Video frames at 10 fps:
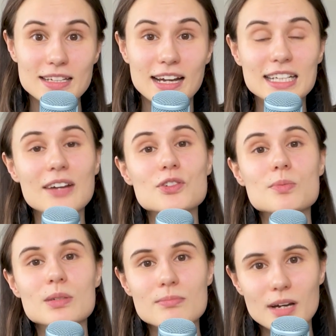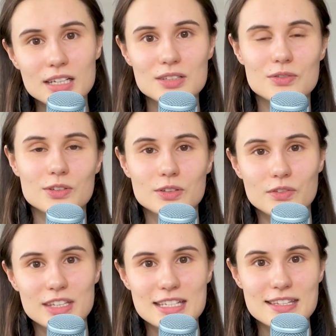I have to be mindful of
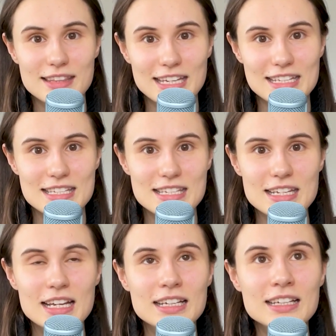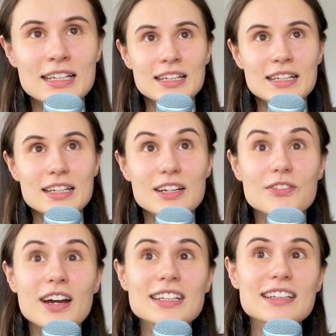these things.
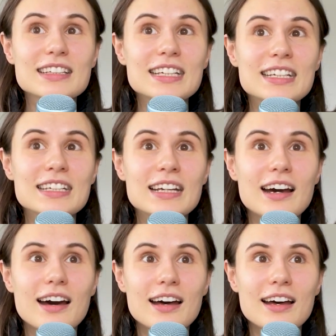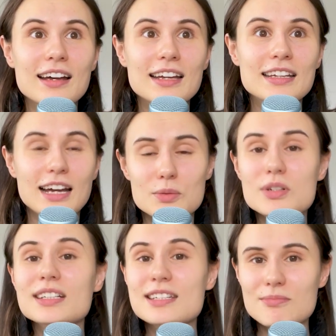Finally, I
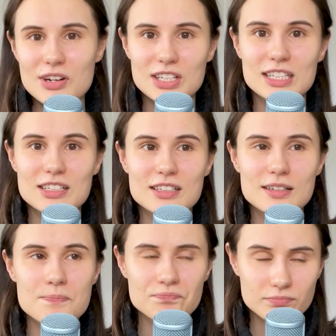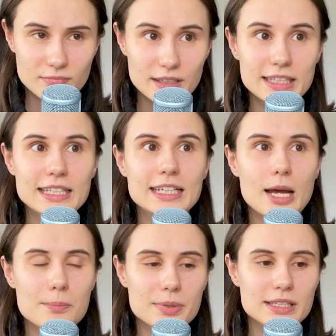work as a marketer in a
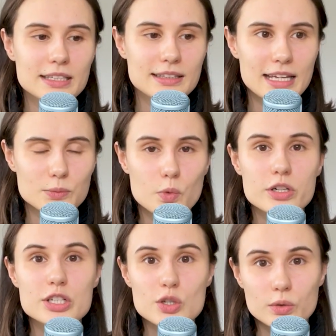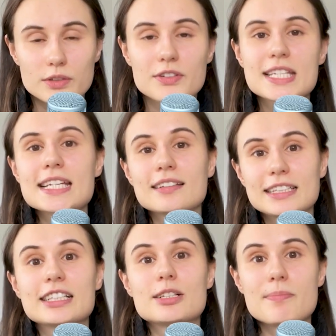company that works on a fiscal
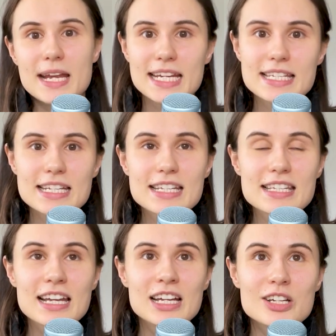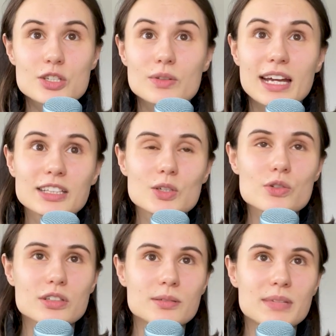year basis. So that
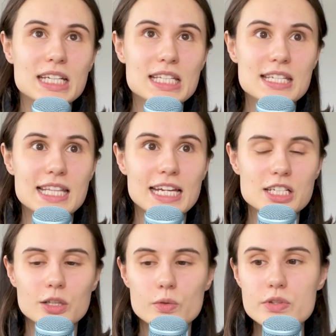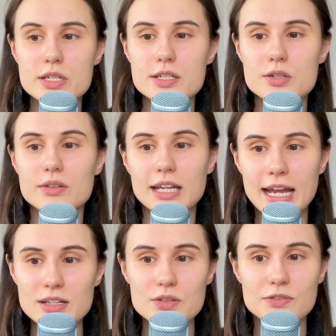usually means that closer to the
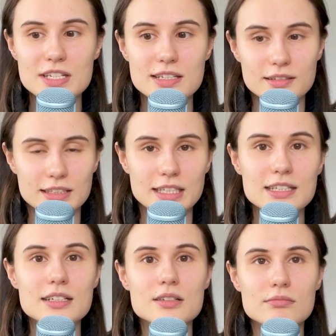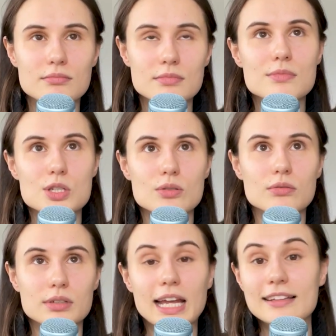end of fiscal year,
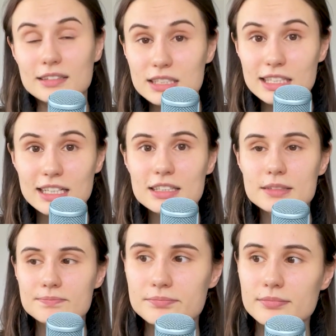so calendar year,